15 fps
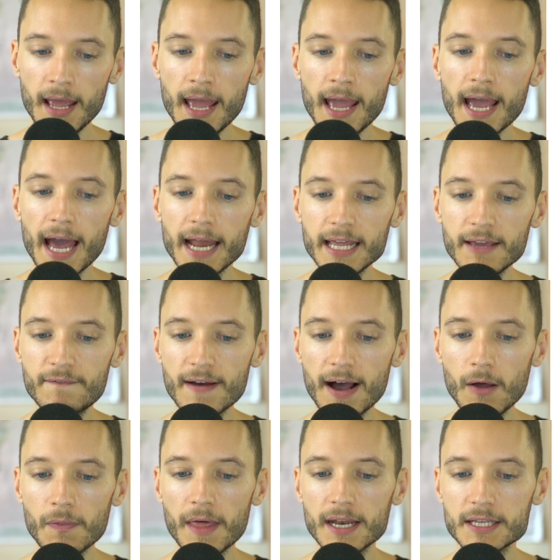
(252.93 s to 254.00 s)
And he
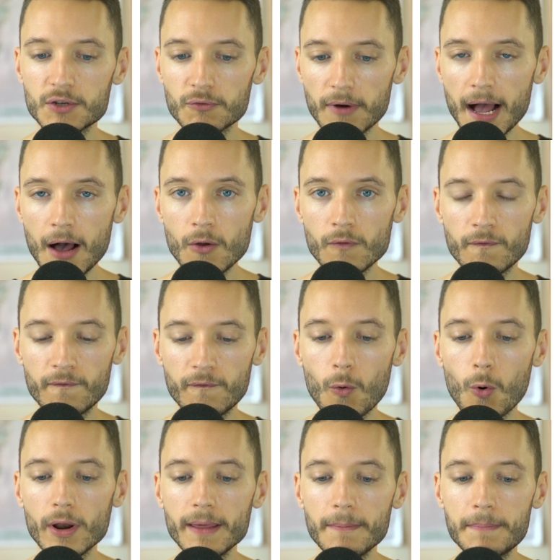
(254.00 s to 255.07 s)
found that it's around
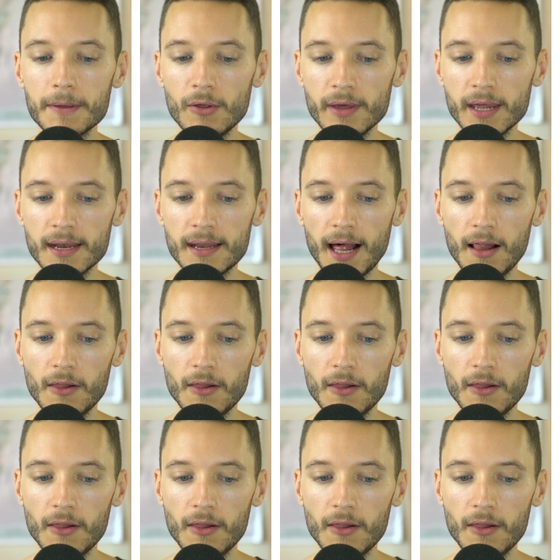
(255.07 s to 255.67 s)
$40 billion.